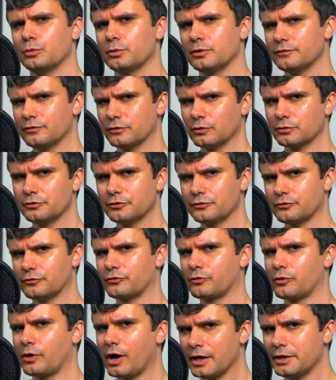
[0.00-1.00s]
we have learned a
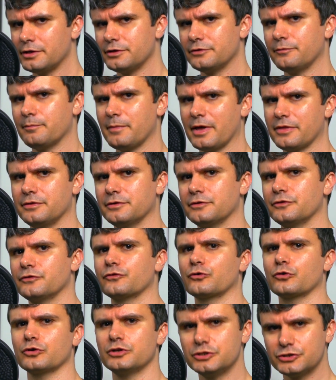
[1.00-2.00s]
variety of methods
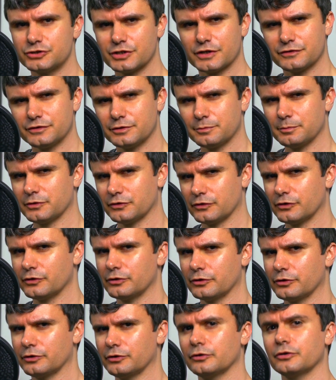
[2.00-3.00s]
for ingesting
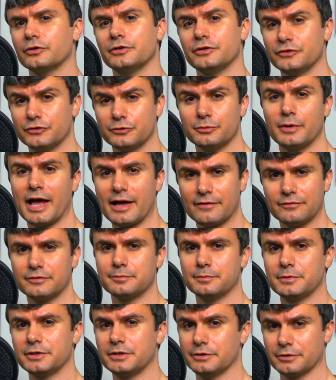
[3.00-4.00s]
material into Avid
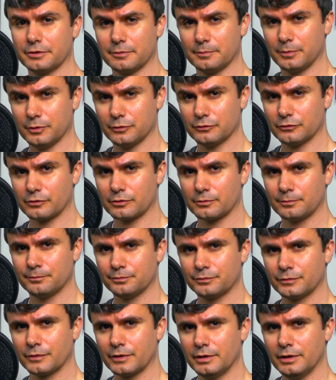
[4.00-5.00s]
Media Composer.
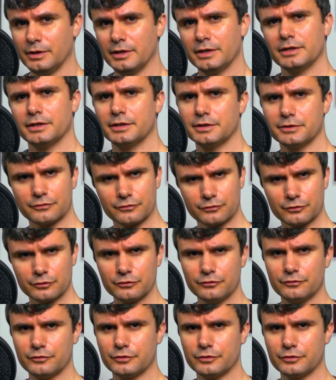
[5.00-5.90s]
In the first